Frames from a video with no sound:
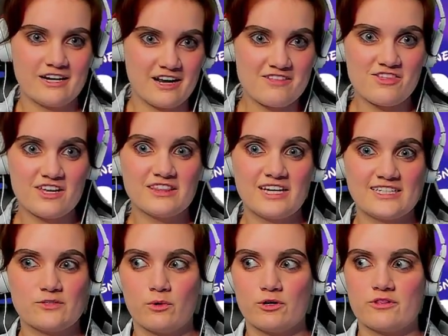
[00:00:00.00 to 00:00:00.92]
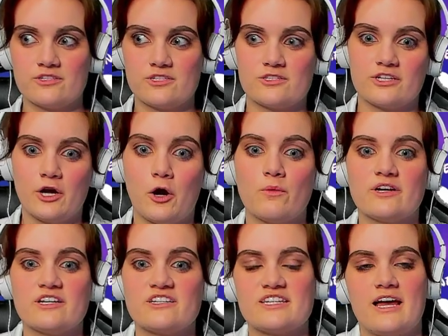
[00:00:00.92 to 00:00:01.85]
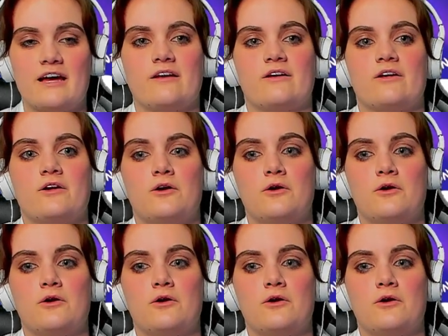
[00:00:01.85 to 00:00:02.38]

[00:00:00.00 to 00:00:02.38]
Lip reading: And I think that's where this is going, is that